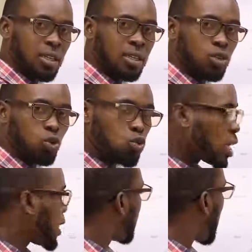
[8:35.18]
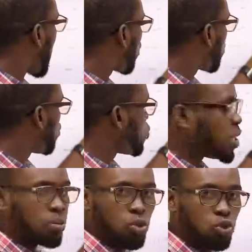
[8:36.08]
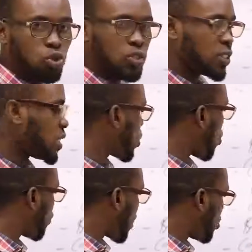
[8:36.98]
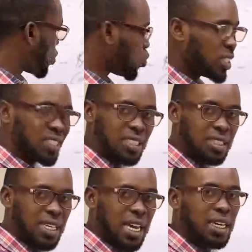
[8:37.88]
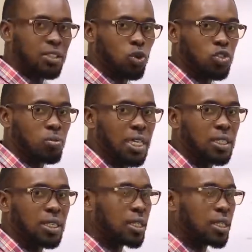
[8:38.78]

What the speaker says: you look at the output being produced, is it conforming to the design that was made?